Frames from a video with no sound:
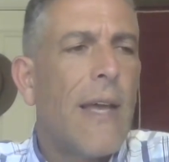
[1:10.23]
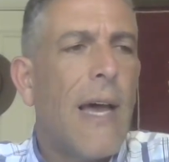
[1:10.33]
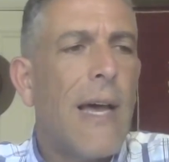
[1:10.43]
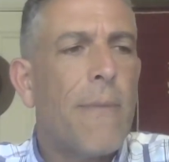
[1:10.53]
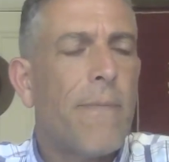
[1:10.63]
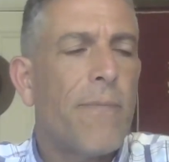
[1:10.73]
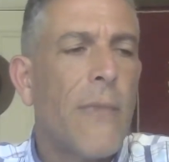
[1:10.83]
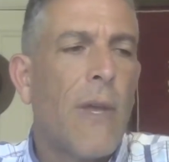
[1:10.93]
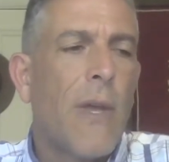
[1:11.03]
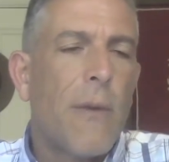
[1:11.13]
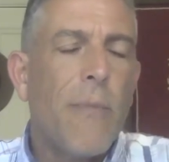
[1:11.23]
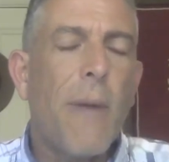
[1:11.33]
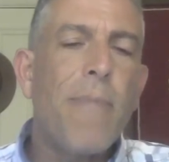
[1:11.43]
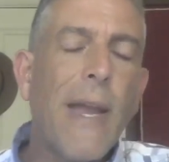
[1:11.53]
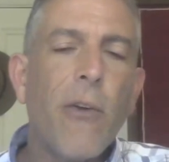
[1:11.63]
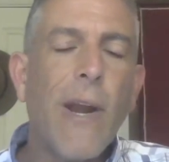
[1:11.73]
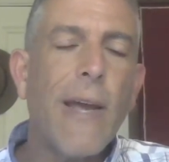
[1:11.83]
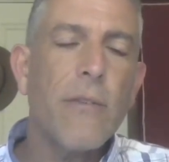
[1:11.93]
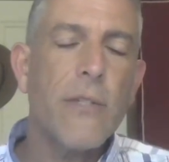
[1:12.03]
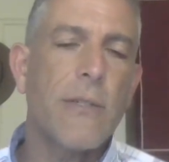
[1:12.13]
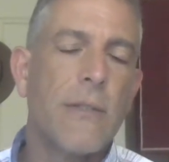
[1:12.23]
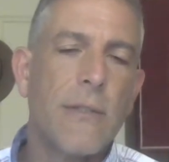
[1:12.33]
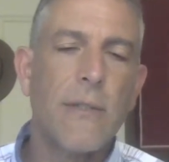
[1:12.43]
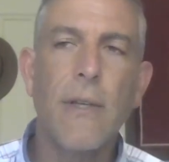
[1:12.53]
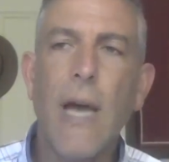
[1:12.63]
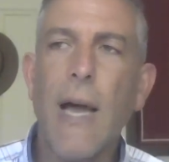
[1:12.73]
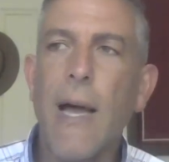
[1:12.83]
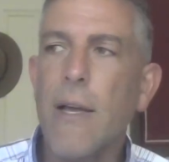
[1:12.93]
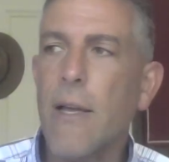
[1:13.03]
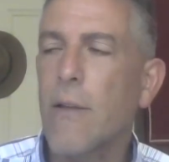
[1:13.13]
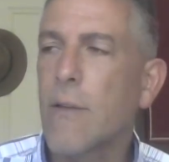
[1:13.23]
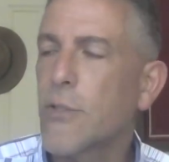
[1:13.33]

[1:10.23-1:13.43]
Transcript: My background, I,